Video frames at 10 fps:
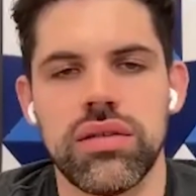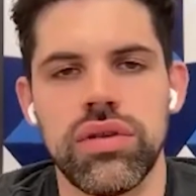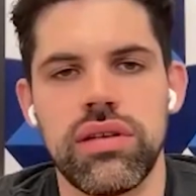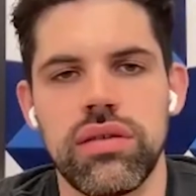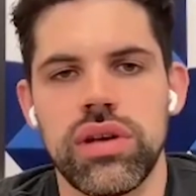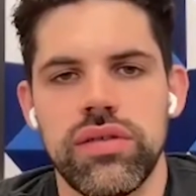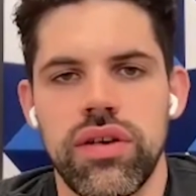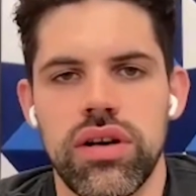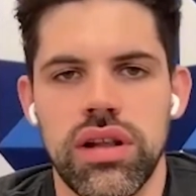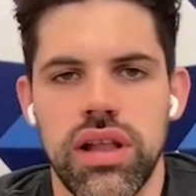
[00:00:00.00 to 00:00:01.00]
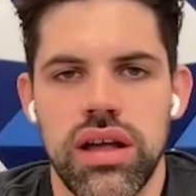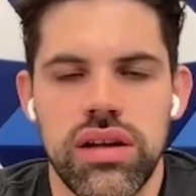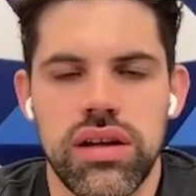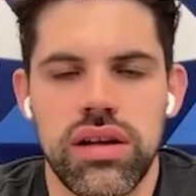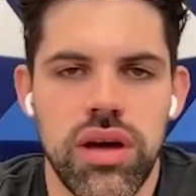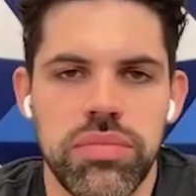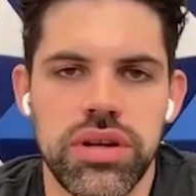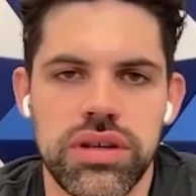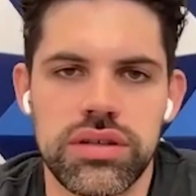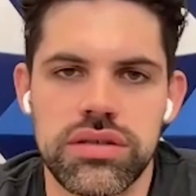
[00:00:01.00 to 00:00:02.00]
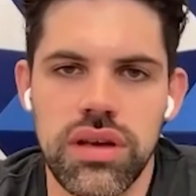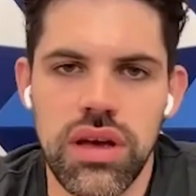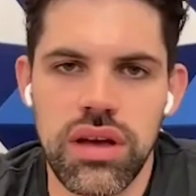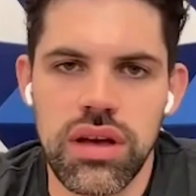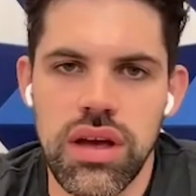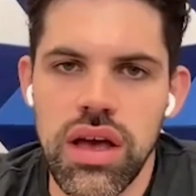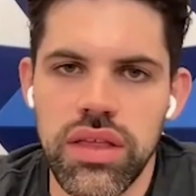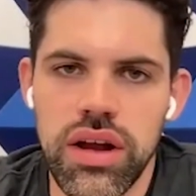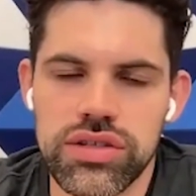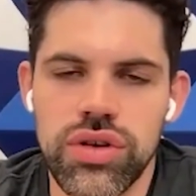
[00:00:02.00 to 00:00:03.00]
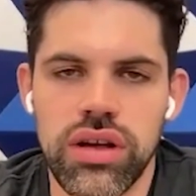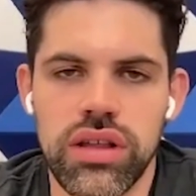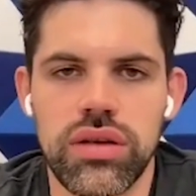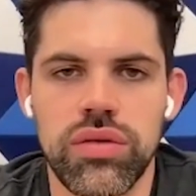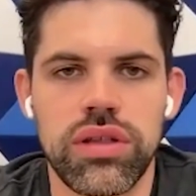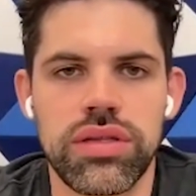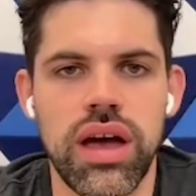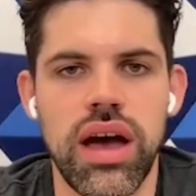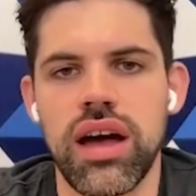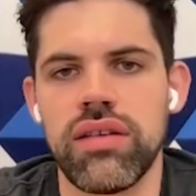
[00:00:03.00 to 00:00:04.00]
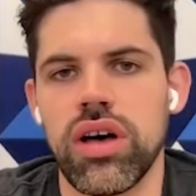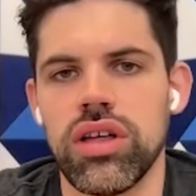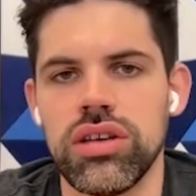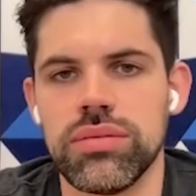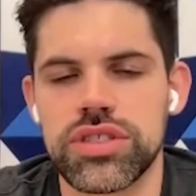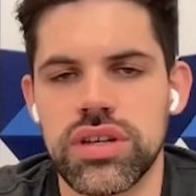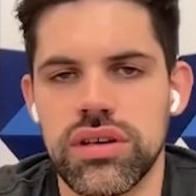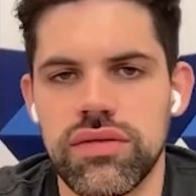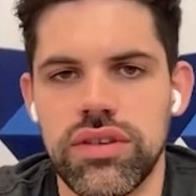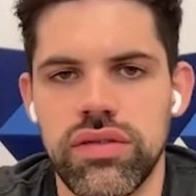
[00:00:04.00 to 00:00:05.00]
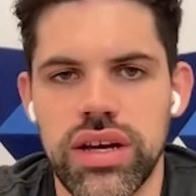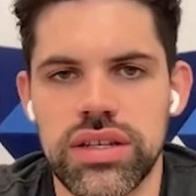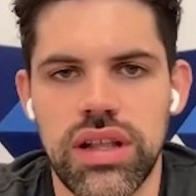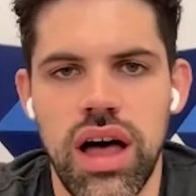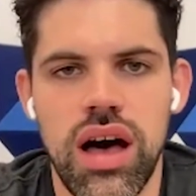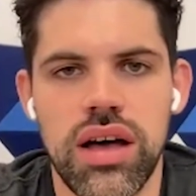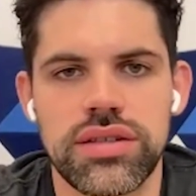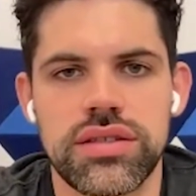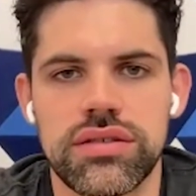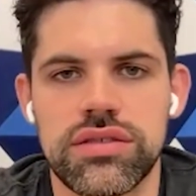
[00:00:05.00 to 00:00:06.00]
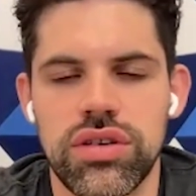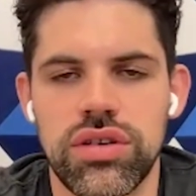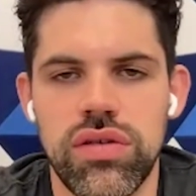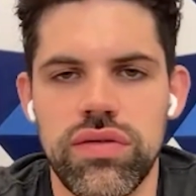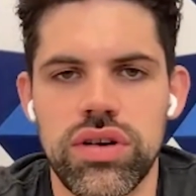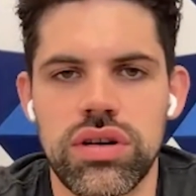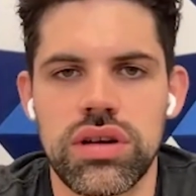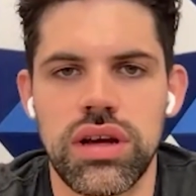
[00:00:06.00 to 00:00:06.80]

We've heard a lot of companies that are struggling with high volumes of device loss and turnover.